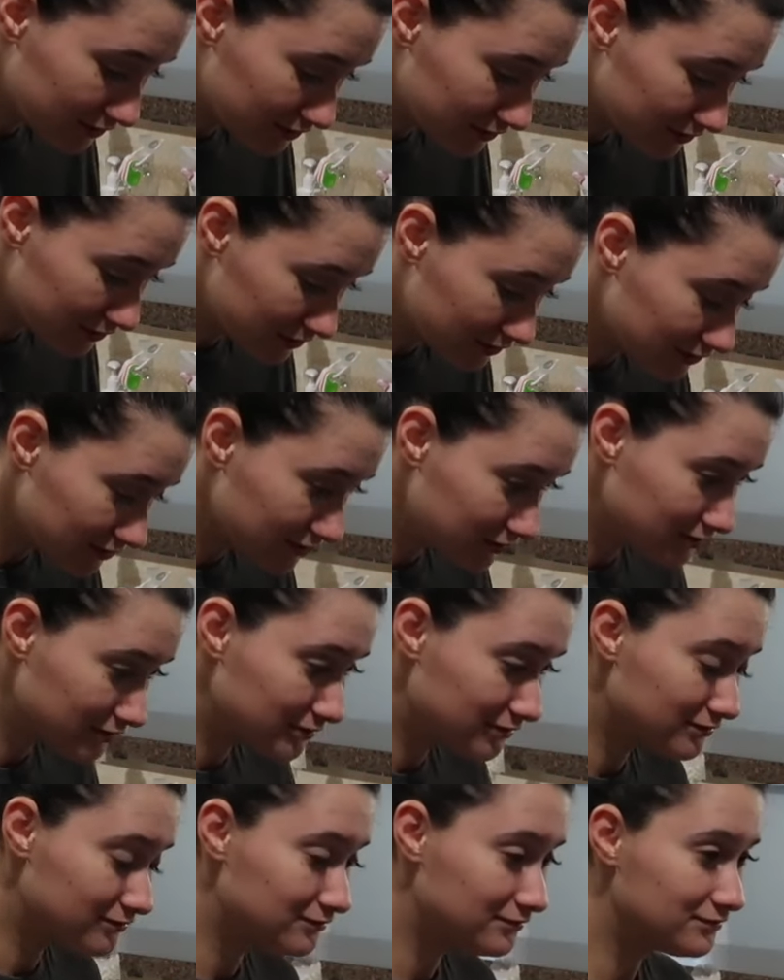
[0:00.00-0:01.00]

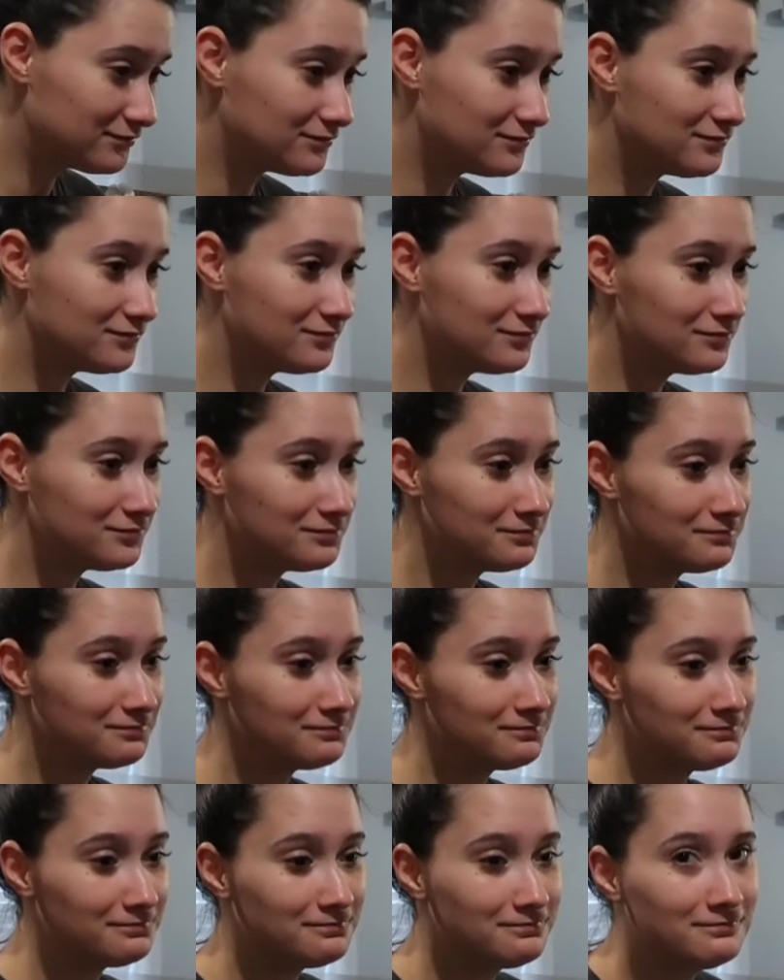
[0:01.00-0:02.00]

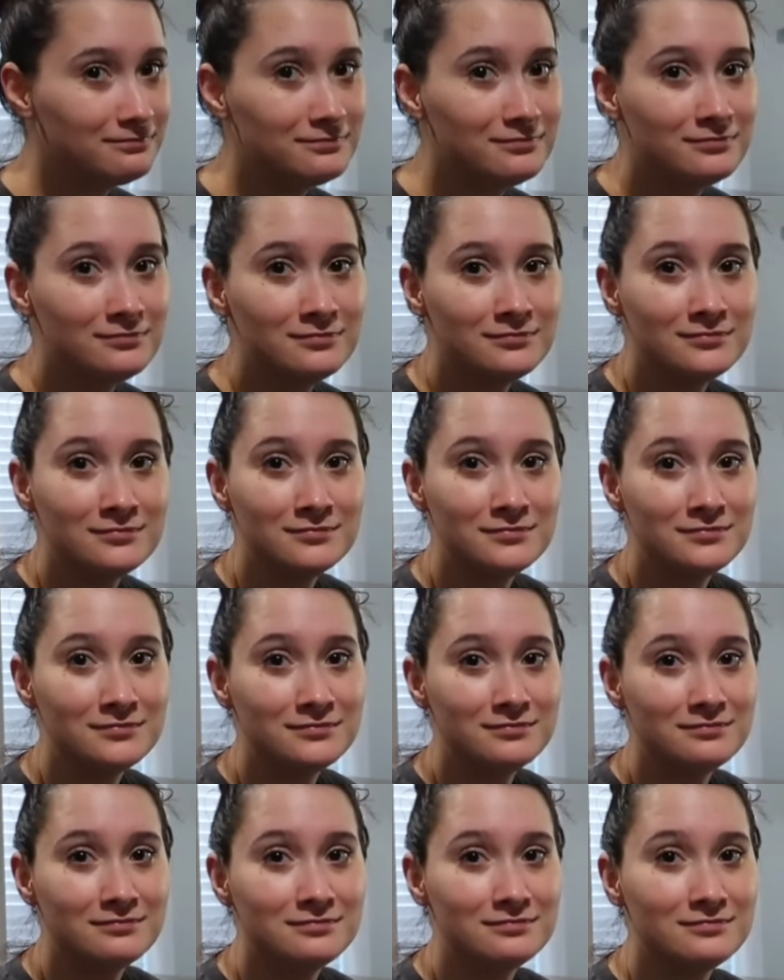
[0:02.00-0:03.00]

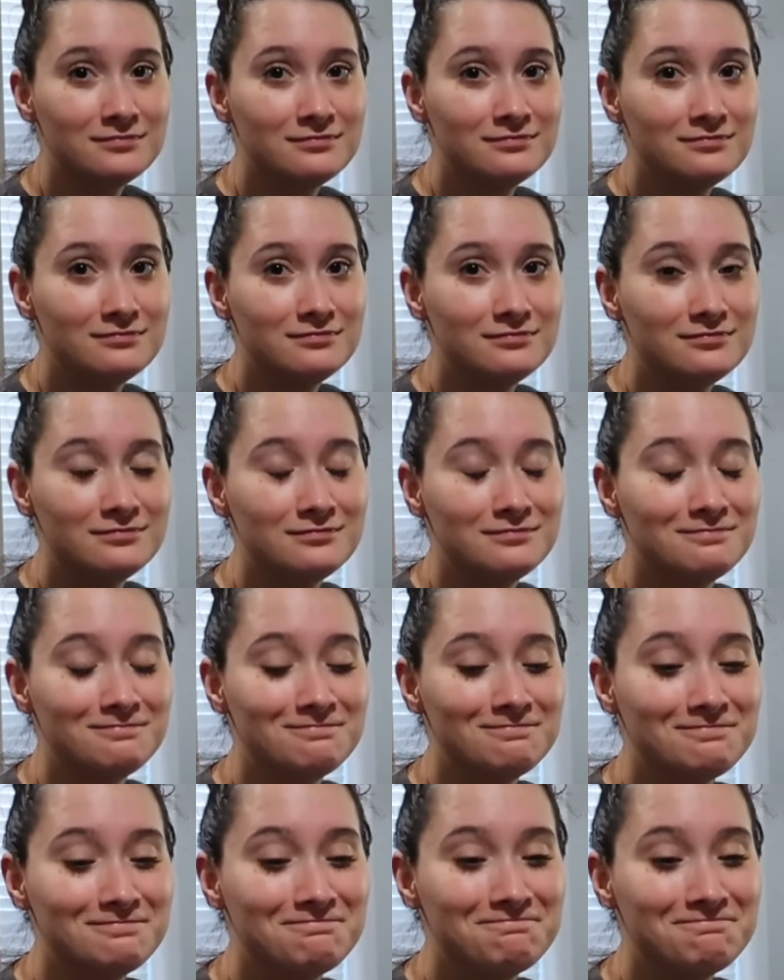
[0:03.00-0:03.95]
(no one is talking)